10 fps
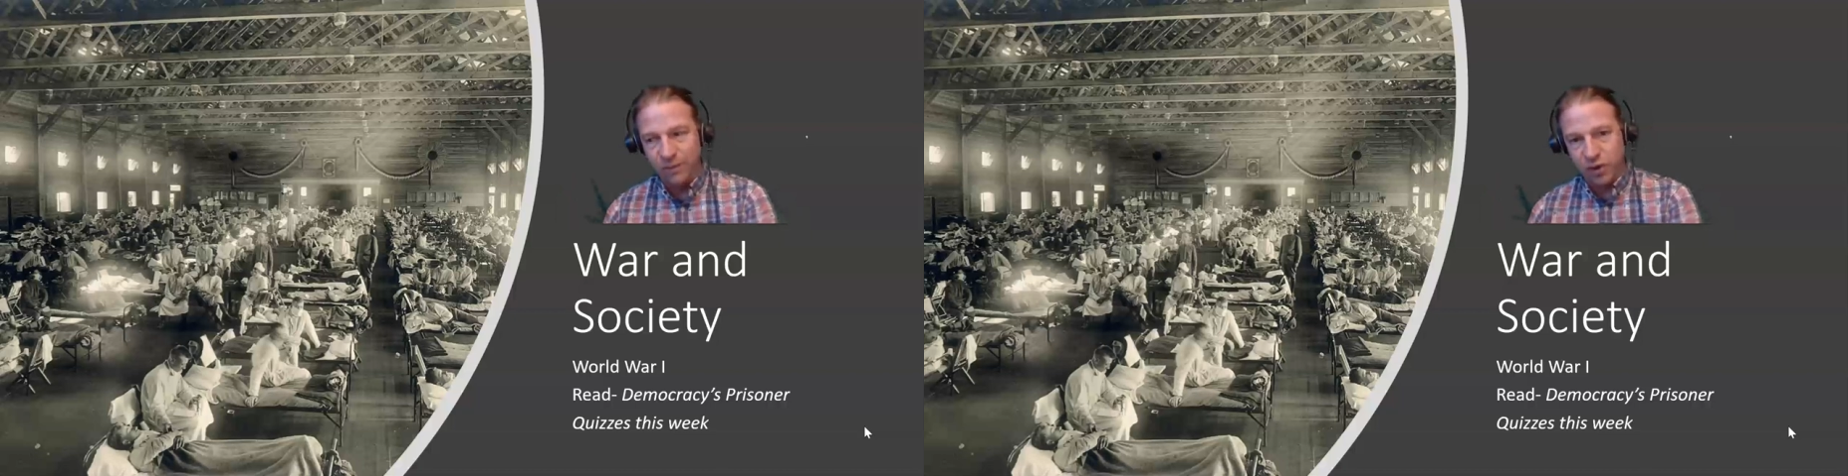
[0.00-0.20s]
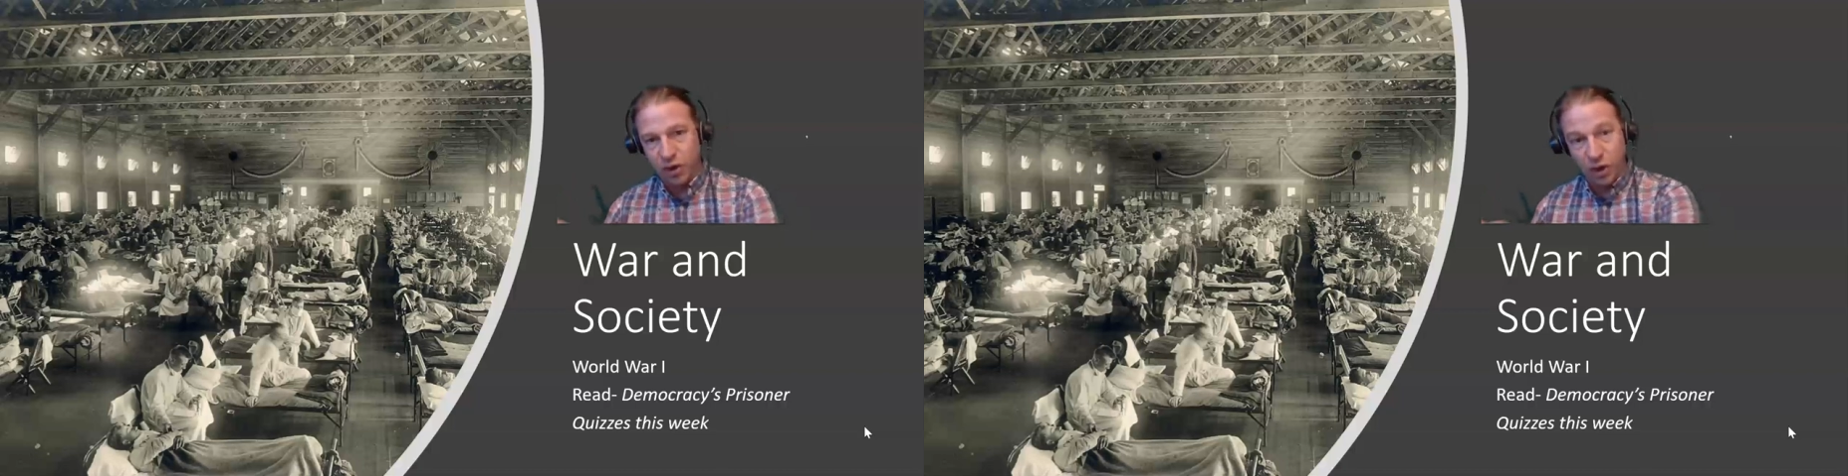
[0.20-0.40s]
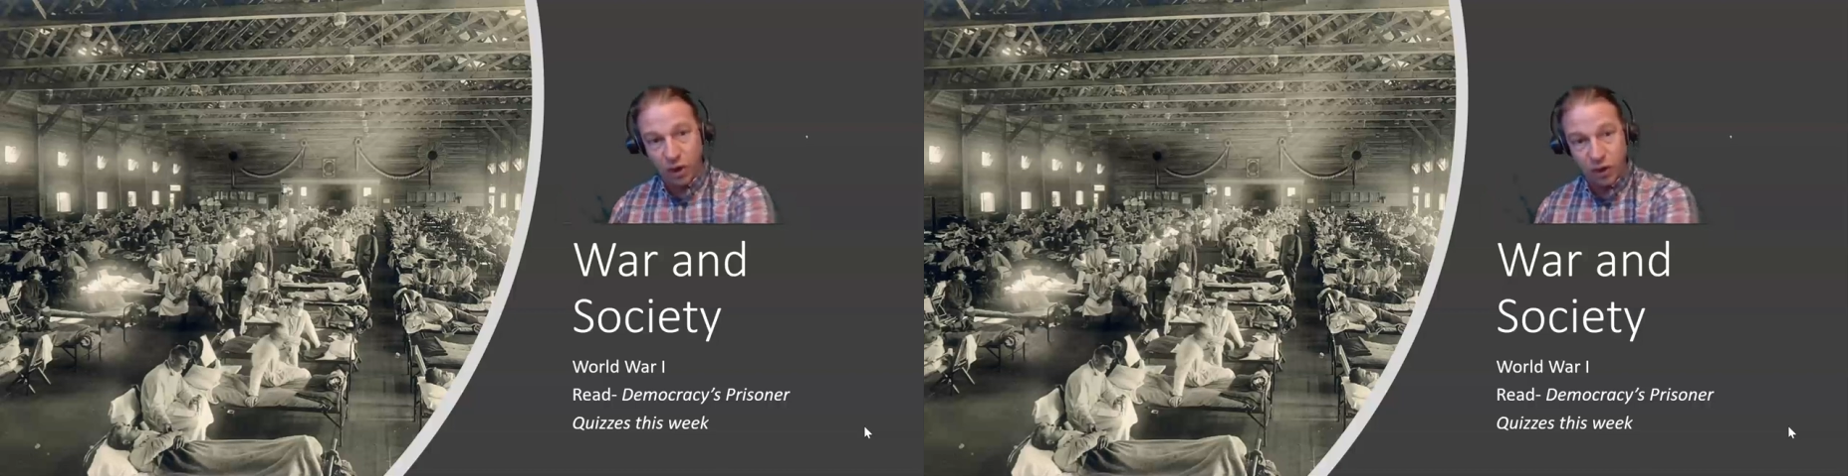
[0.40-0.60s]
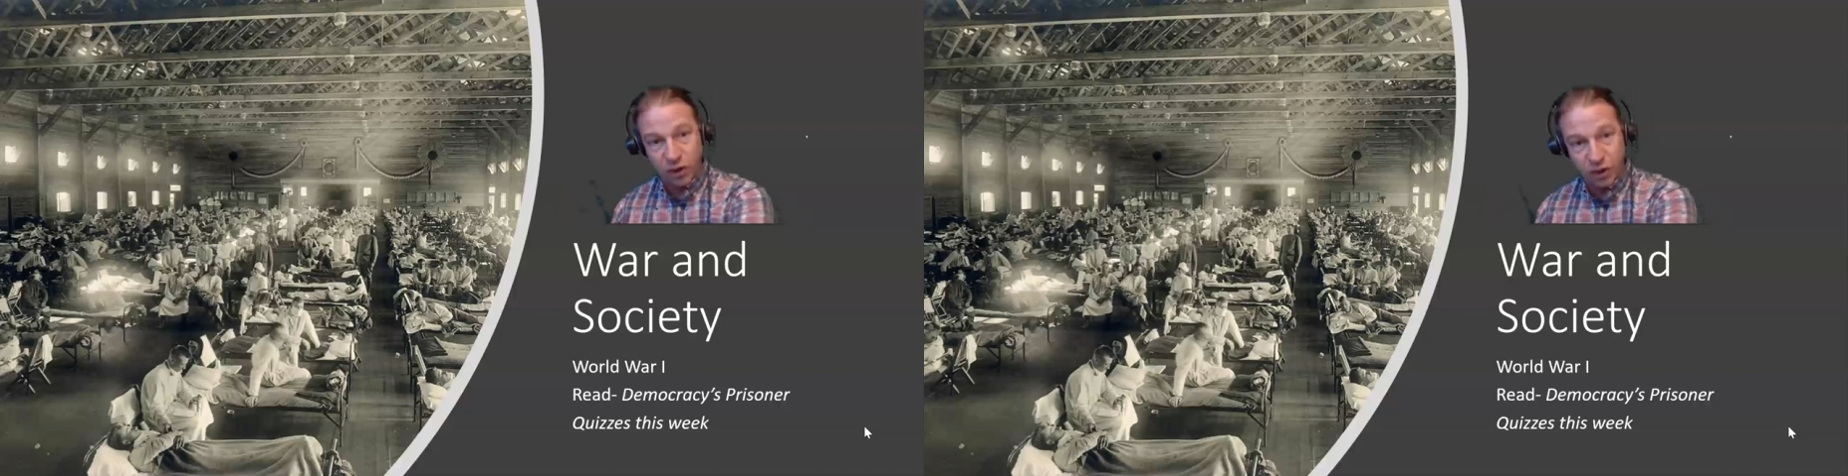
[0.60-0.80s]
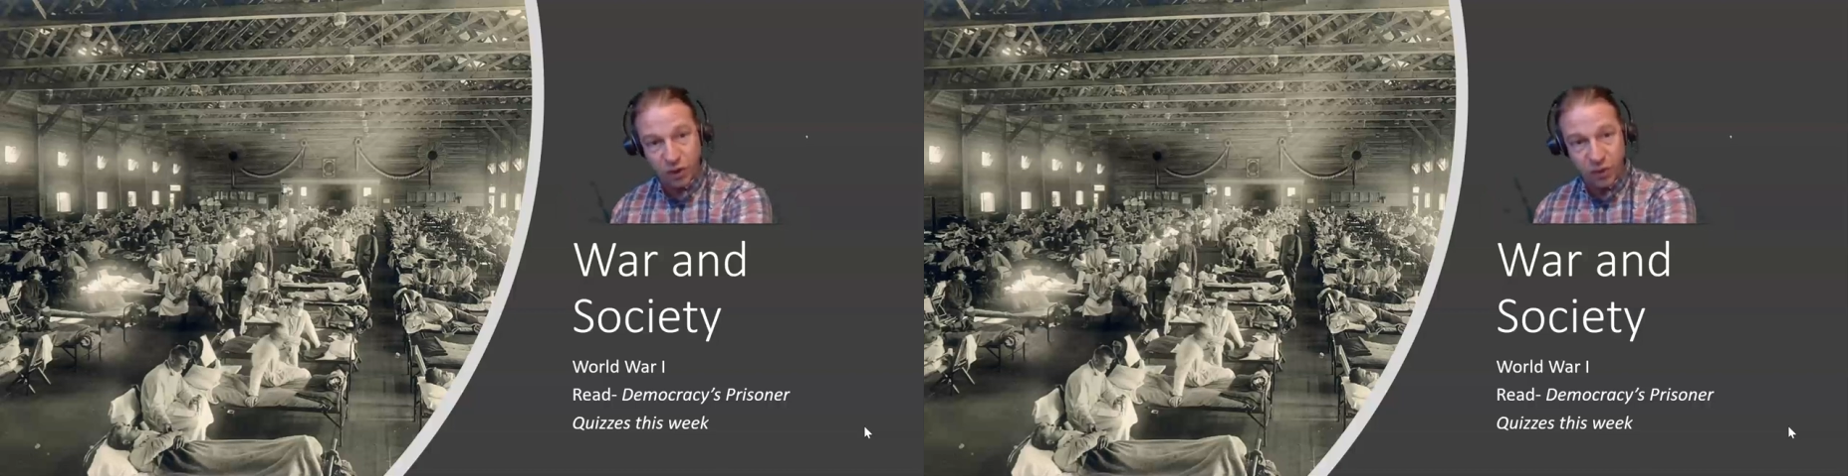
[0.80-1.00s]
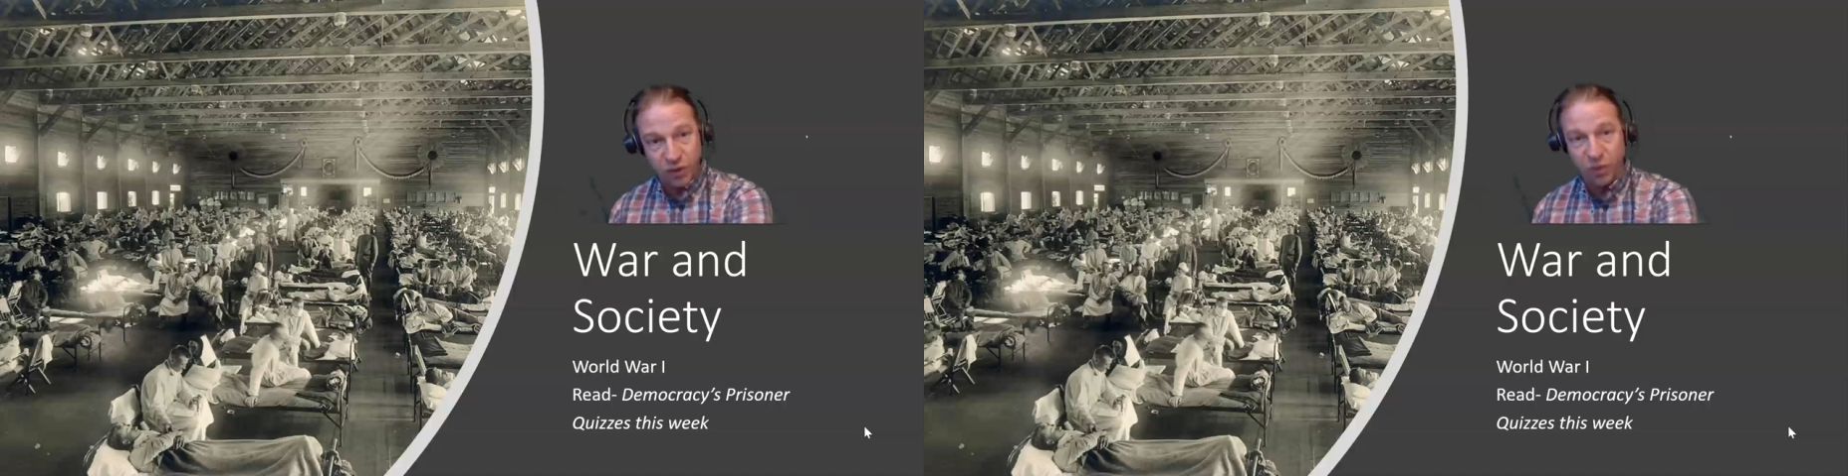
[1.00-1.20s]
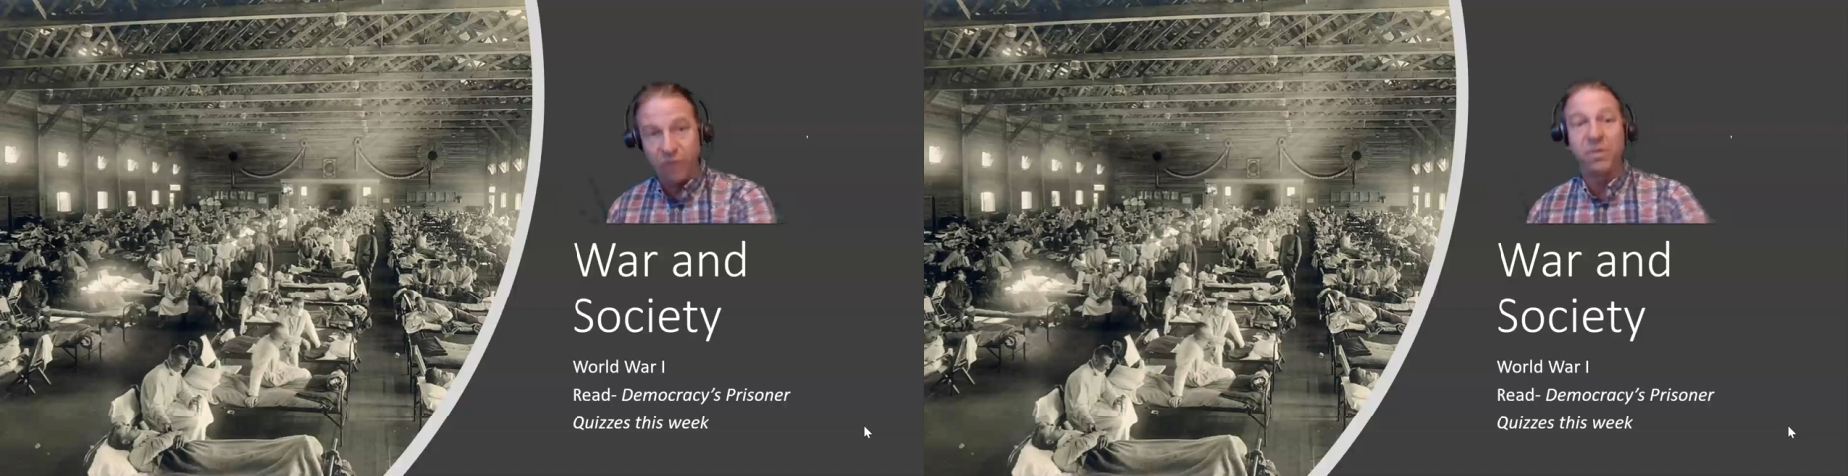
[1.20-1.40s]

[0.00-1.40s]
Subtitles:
turn to sort